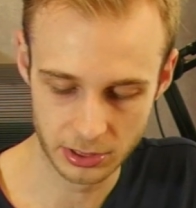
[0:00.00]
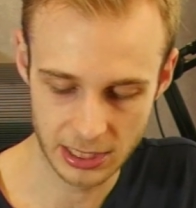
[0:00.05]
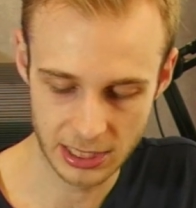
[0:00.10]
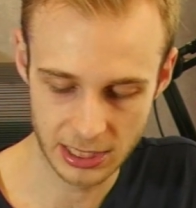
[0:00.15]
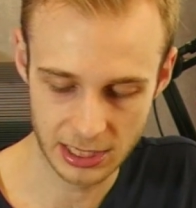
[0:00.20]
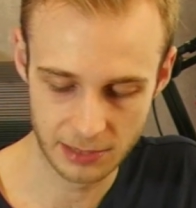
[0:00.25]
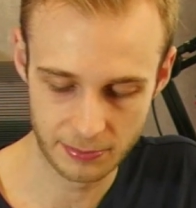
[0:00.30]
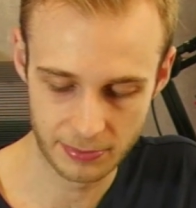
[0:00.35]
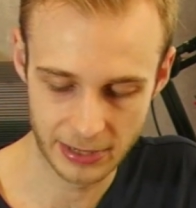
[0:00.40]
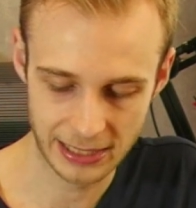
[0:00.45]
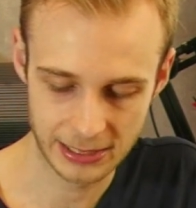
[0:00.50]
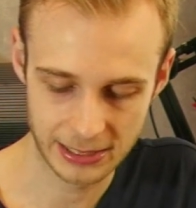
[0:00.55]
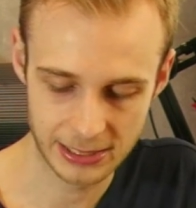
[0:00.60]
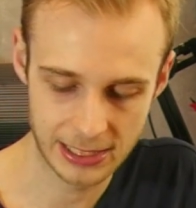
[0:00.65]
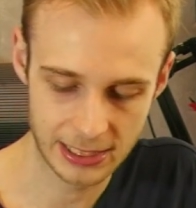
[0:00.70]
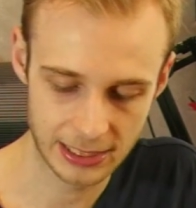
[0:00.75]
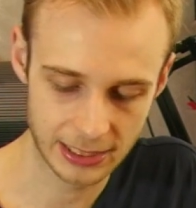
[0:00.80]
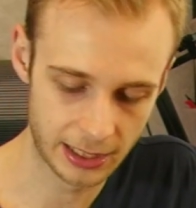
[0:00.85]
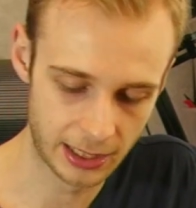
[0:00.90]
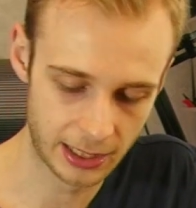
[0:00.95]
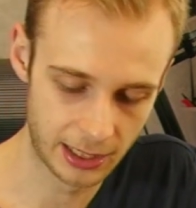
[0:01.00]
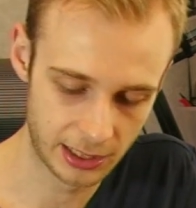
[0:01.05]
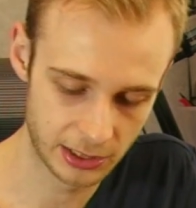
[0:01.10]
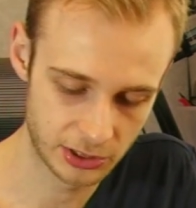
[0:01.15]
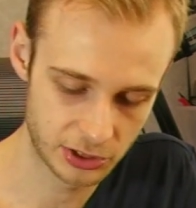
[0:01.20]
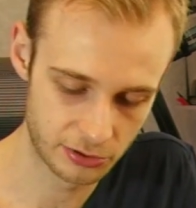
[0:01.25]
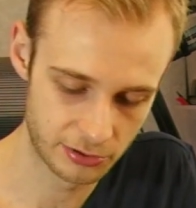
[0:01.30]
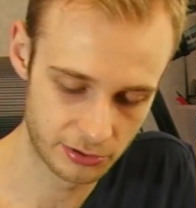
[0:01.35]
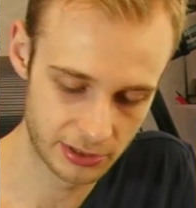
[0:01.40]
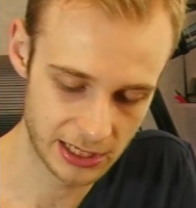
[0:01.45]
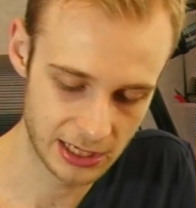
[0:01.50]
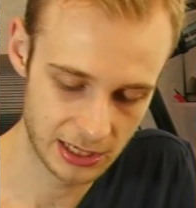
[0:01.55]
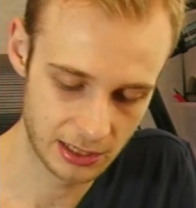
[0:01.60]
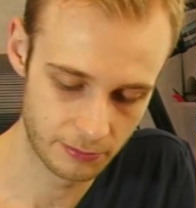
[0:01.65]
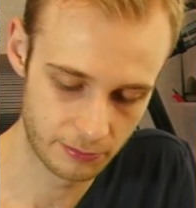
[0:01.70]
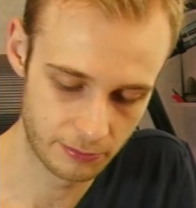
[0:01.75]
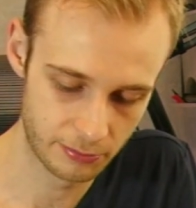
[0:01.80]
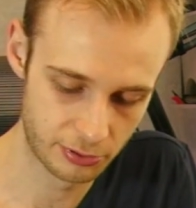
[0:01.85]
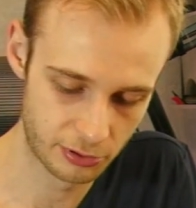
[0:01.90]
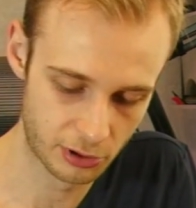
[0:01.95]
the hepatic artery
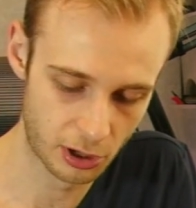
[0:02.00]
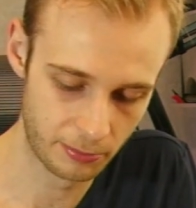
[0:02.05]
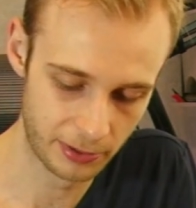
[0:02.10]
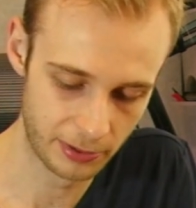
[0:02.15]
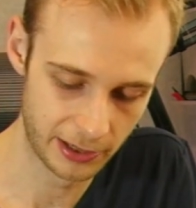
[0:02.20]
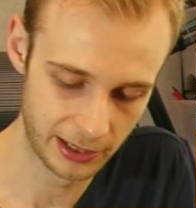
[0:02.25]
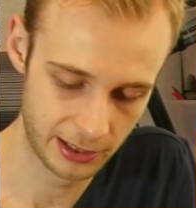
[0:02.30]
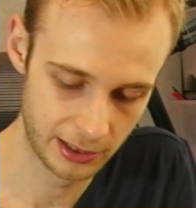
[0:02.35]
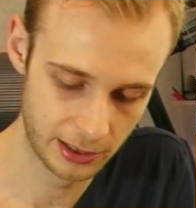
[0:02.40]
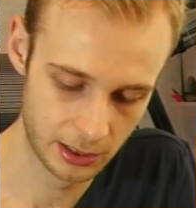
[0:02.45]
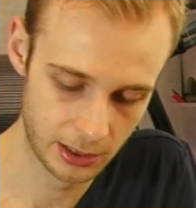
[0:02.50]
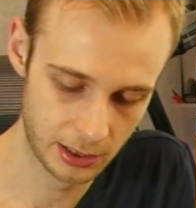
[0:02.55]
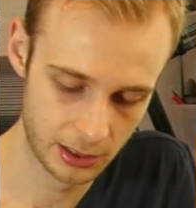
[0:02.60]
proper